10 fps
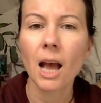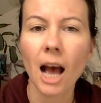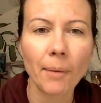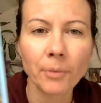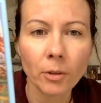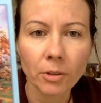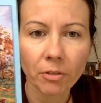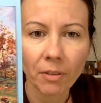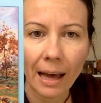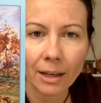I'm not a
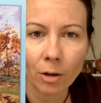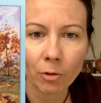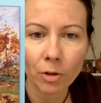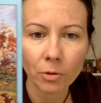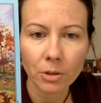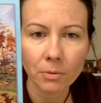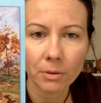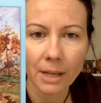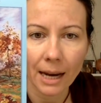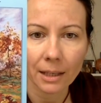fan of those
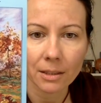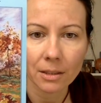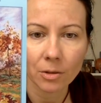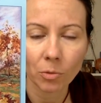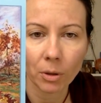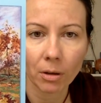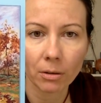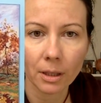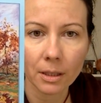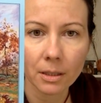decks, to be
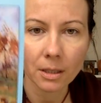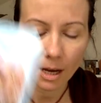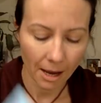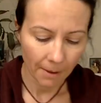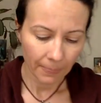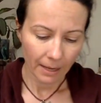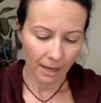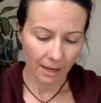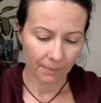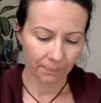honest.
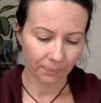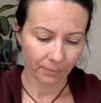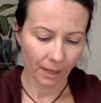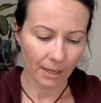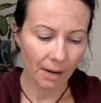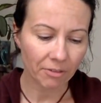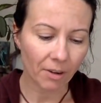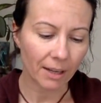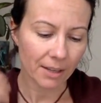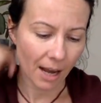And I
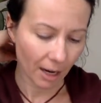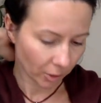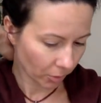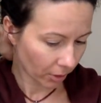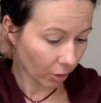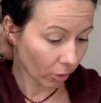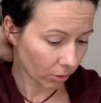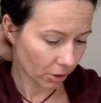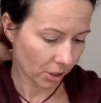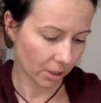find the artwork
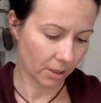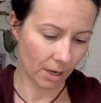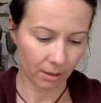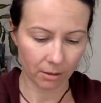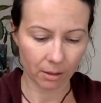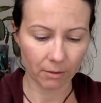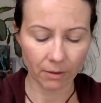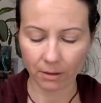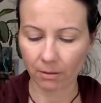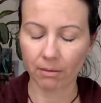gorgeous, and
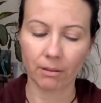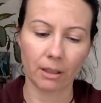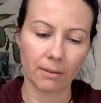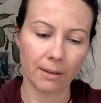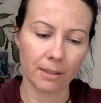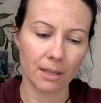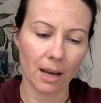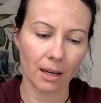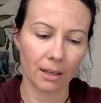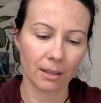even in this
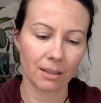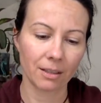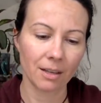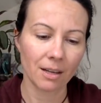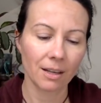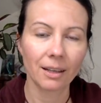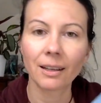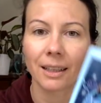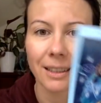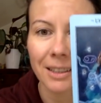deck,
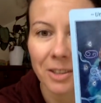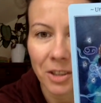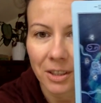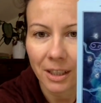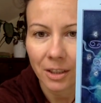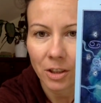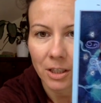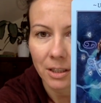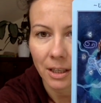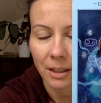like, it's just
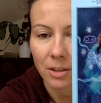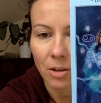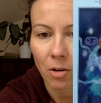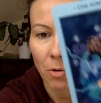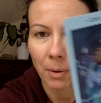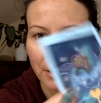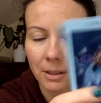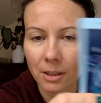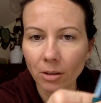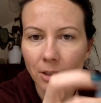interesting. So, but
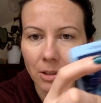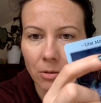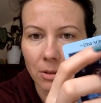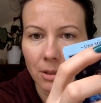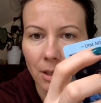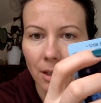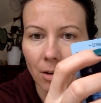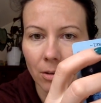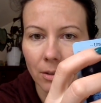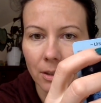it's got, as you see,
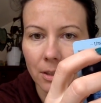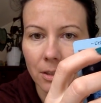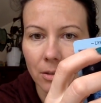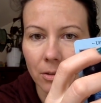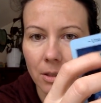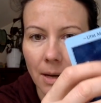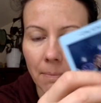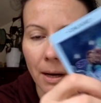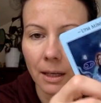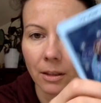all this Ursa
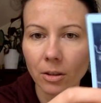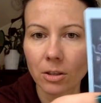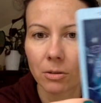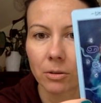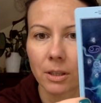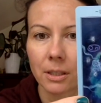Minor, so all the